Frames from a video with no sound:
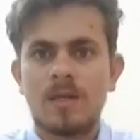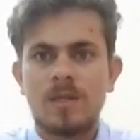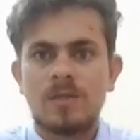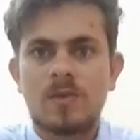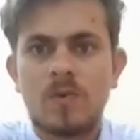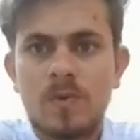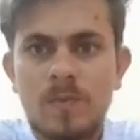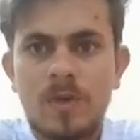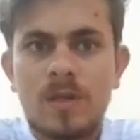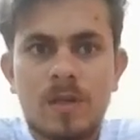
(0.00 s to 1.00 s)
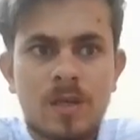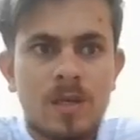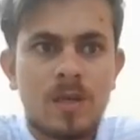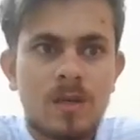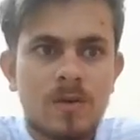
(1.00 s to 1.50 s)
it could be the
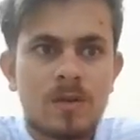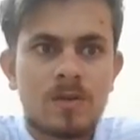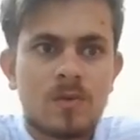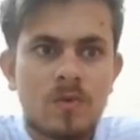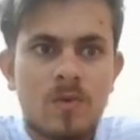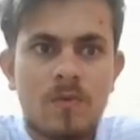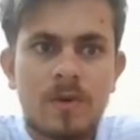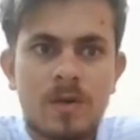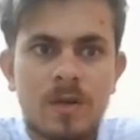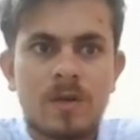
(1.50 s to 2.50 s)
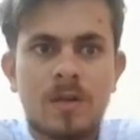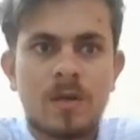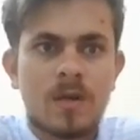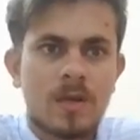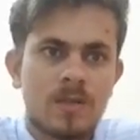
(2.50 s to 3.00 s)
key to
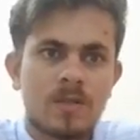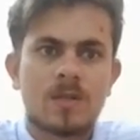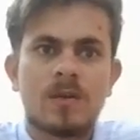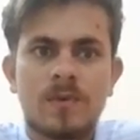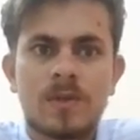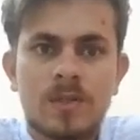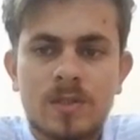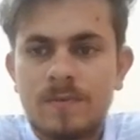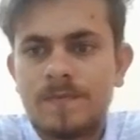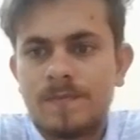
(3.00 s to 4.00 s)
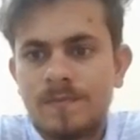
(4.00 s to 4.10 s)
overturning Kenny's conviction